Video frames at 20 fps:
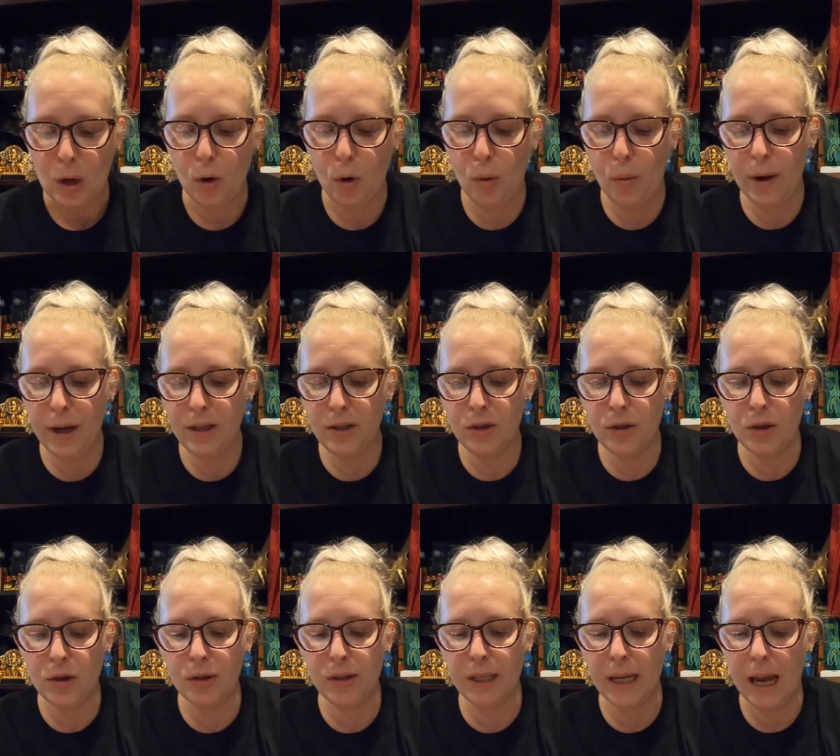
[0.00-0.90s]
Always
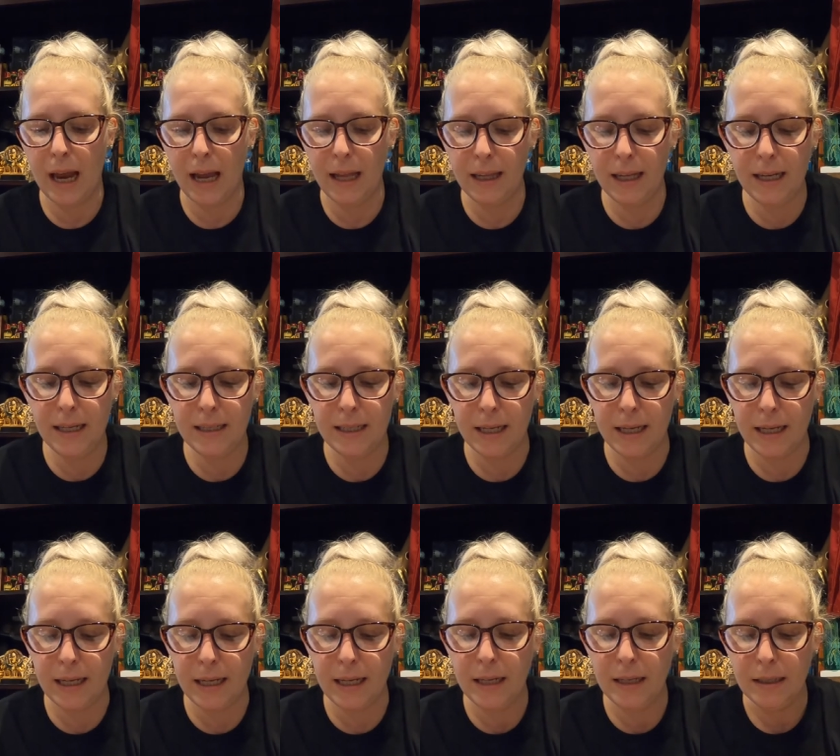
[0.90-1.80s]
use
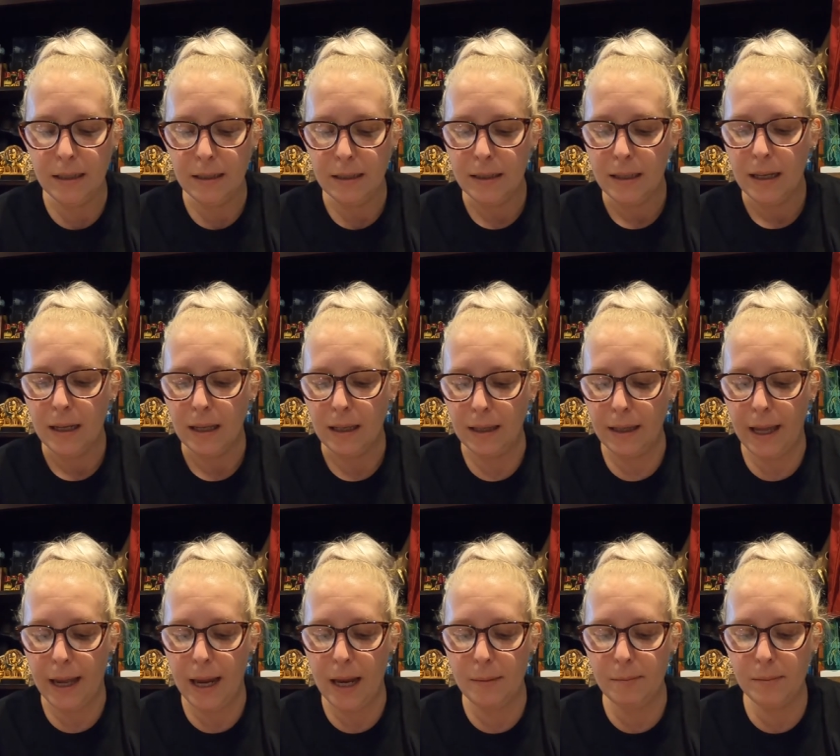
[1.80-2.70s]
LED
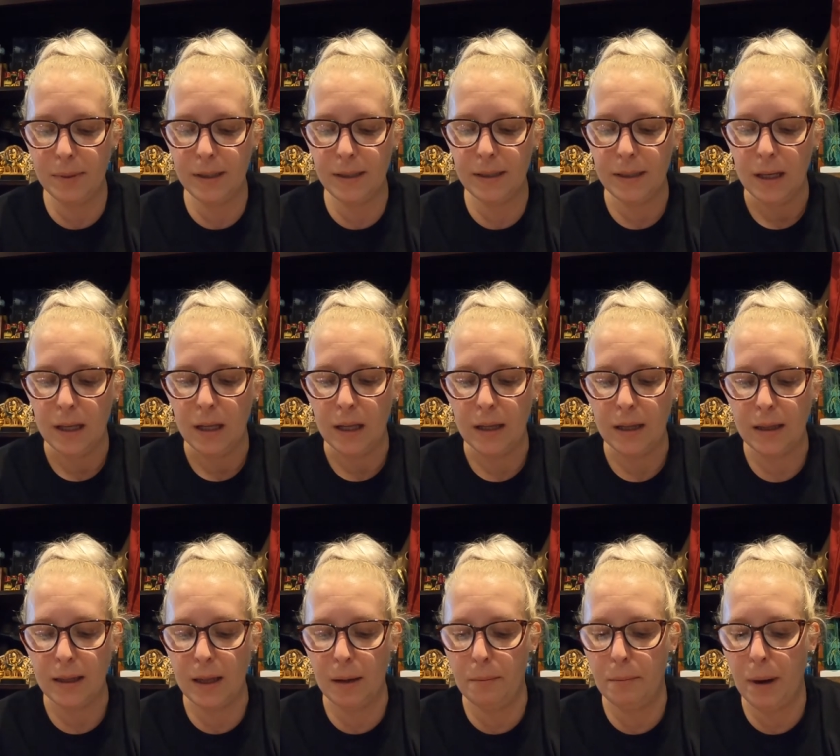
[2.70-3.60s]
lamps
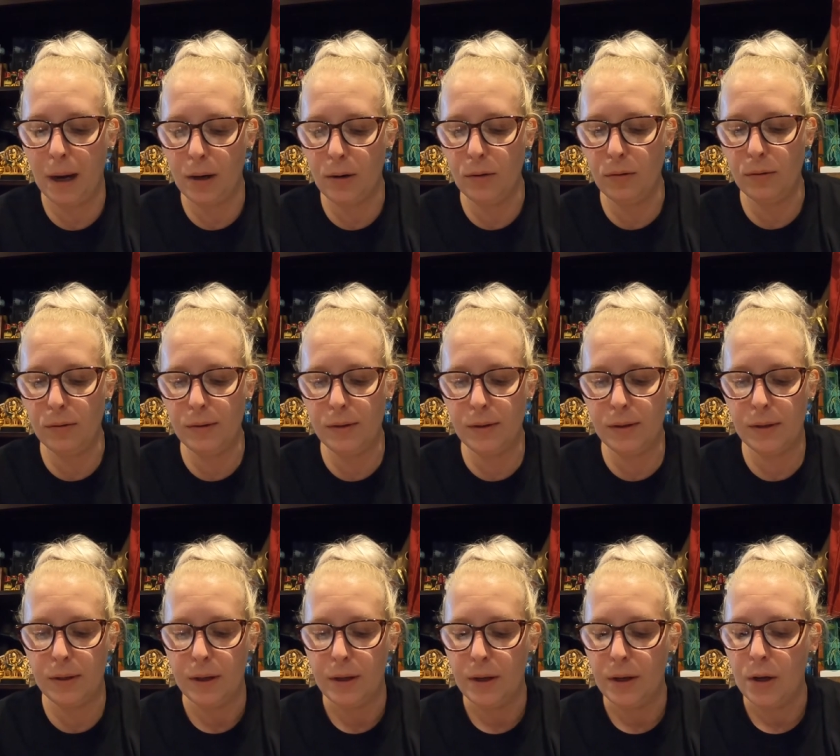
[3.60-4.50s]
the
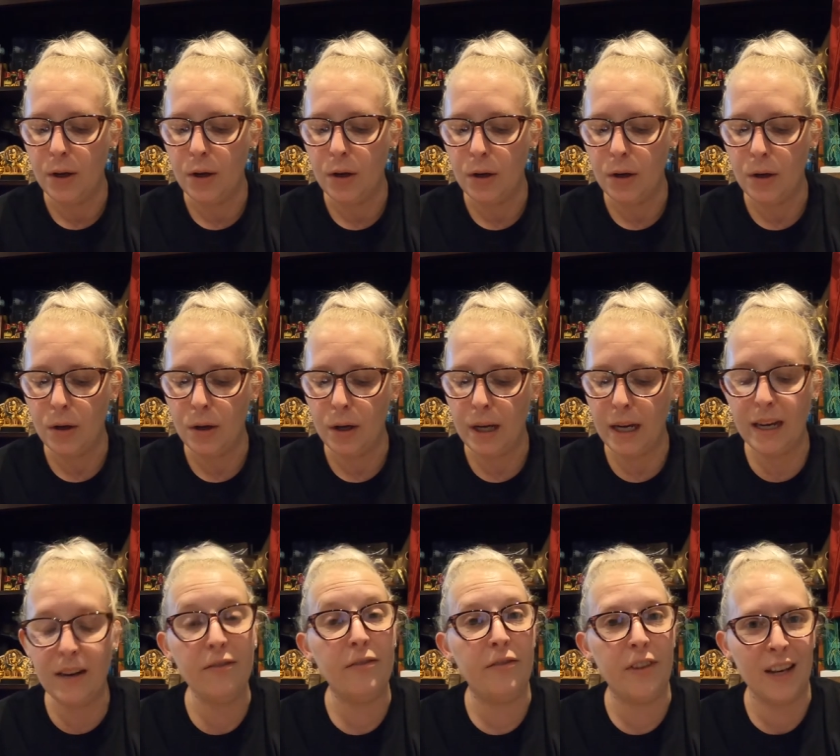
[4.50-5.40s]
muggles
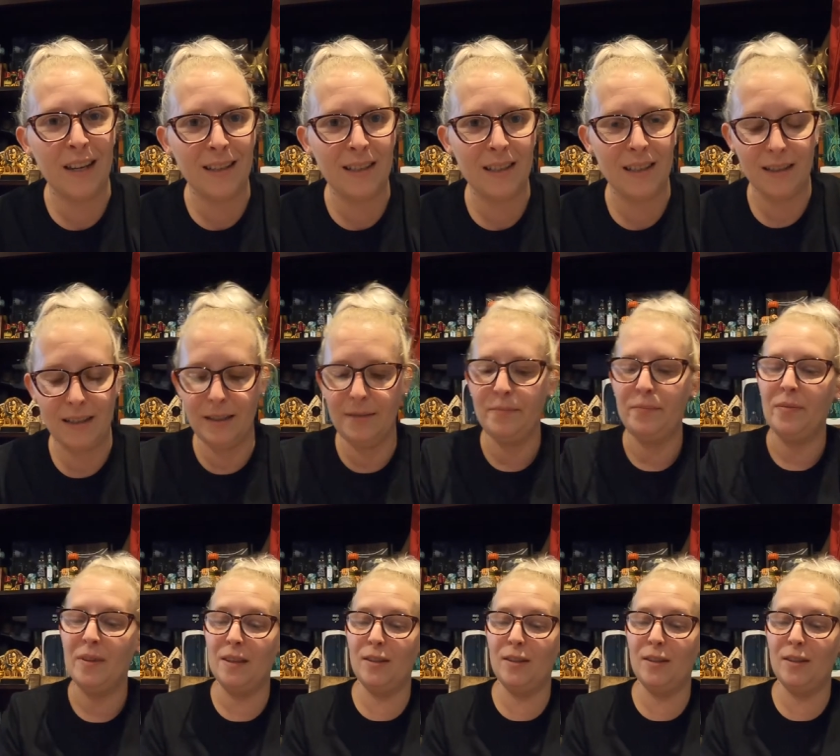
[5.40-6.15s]
invented.